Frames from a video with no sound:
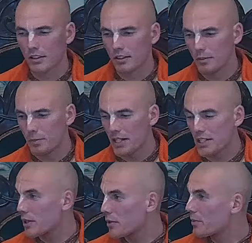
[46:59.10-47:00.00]
And the
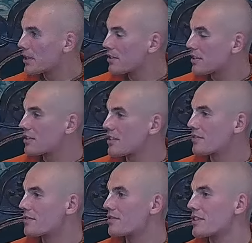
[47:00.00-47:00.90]
best way to preach is
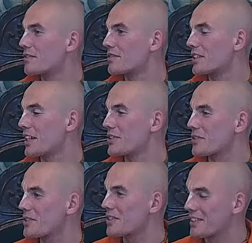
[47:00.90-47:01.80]
if we're not
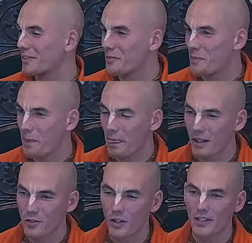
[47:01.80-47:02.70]
just
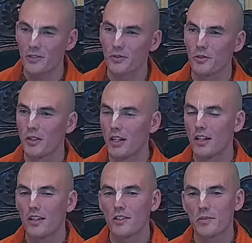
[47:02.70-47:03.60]
trying to
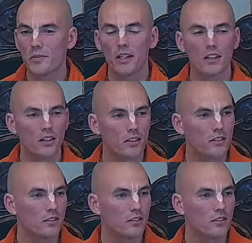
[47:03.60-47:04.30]
speak,